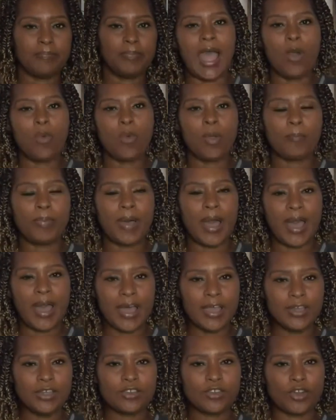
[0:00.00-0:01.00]
I would
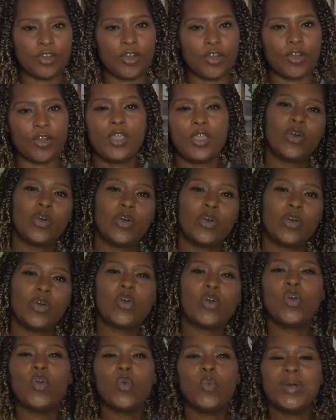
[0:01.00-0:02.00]
ponder
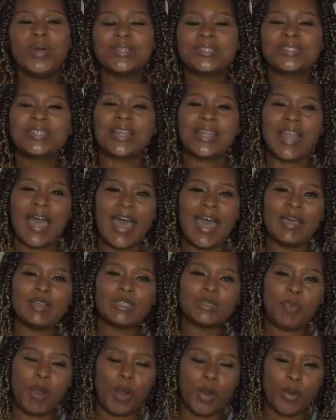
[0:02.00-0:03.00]
who was the
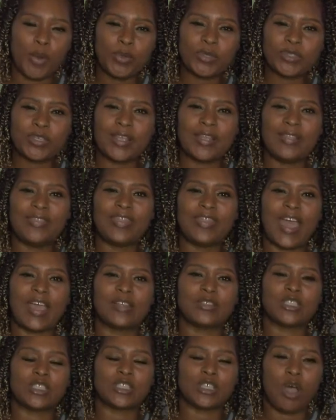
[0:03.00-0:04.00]
last person
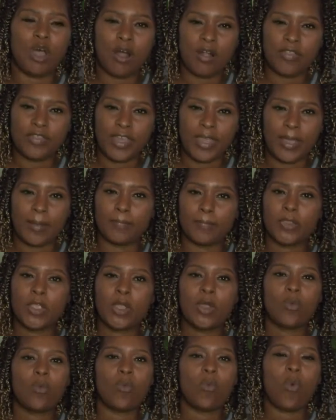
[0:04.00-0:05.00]
that saw them,
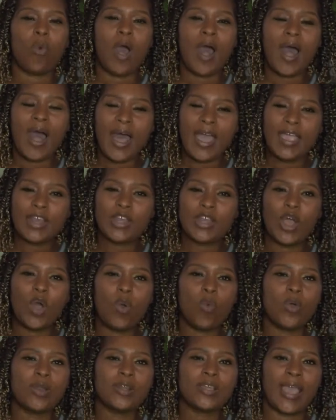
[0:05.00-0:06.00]
why no
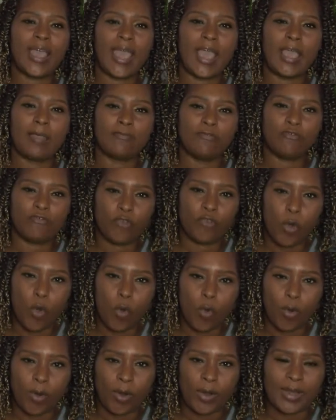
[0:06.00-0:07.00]
one came
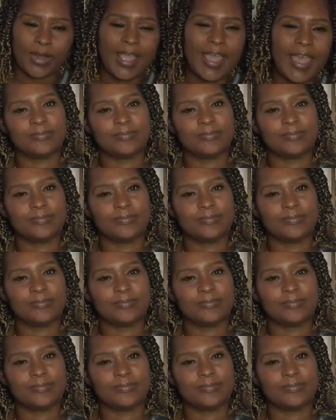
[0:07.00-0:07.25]
forward,